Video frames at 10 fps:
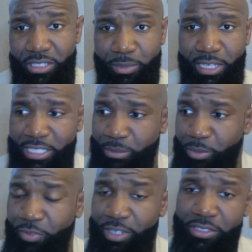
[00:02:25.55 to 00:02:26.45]
I'm a licensed
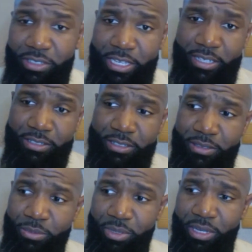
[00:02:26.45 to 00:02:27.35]
professional
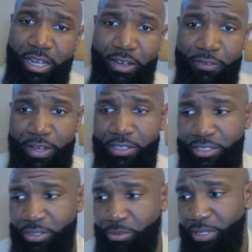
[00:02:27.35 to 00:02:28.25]
counselor, but I've
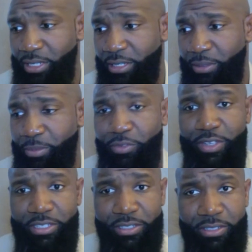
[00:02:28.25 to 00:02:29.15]
also been a
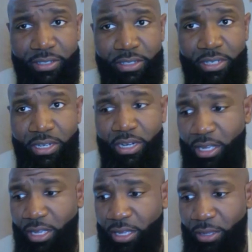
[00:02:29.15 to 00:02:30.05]
professor.
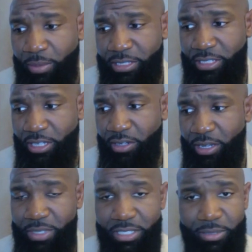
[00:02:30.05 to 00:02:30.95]
I taught
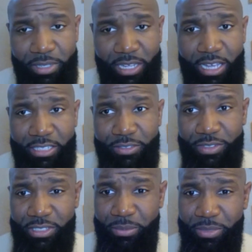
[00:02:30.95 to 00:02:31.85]
at Mississippi College for
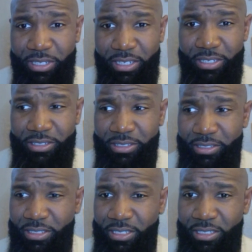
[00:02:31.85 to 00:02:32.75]
a number of years
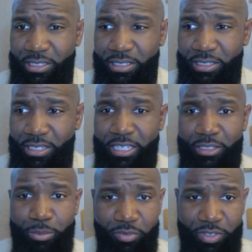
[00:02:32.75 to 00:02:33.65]
in the doctor
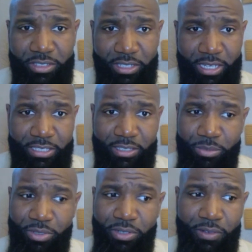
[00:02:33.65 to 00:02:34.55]
professional
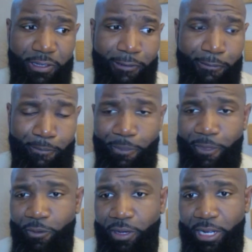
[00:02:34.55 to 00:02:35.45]
counseling program,
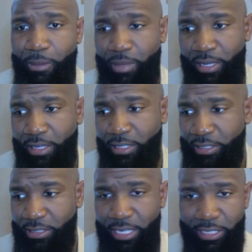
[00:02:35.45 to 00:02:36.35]
where I got
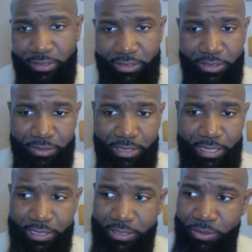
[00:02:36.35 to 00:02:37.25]
my doctorate degree
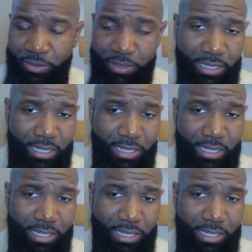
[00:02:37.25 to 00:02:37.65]
at too.